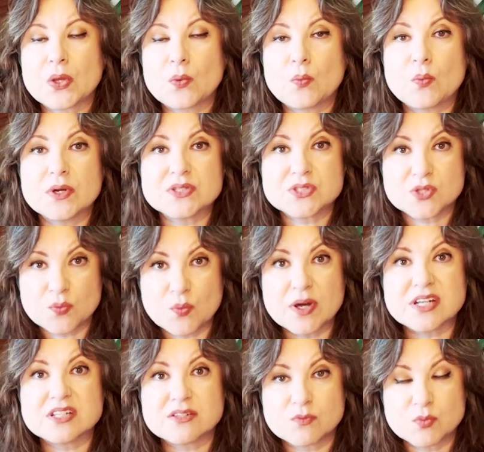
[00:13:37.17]
was
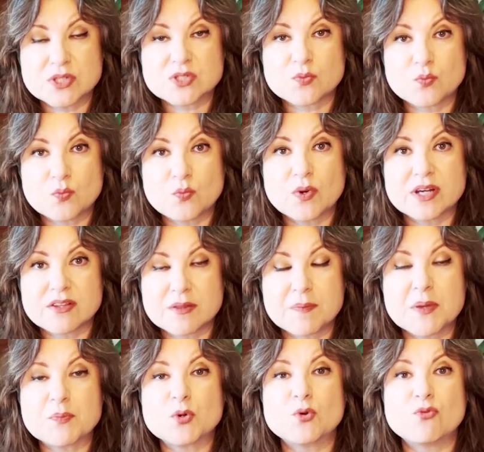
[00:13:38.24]
one of the
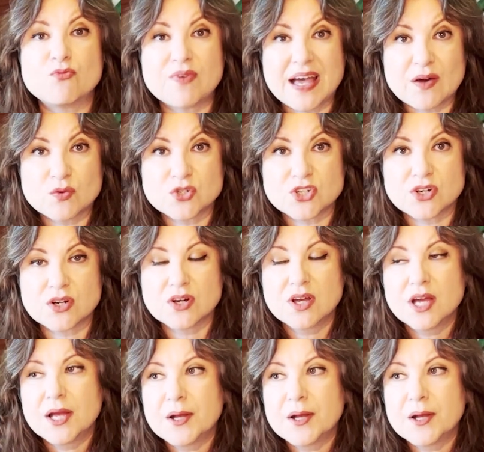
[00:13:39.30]
people who found her.